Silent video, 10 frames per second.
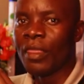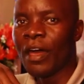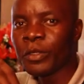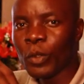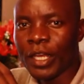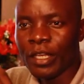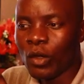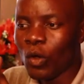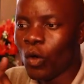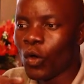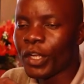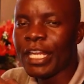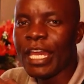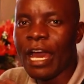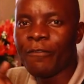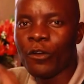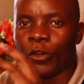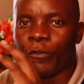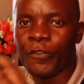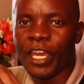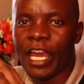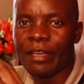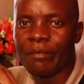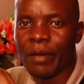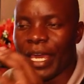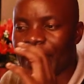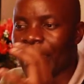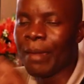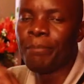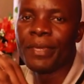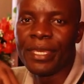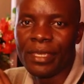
that one already I've configured my AP.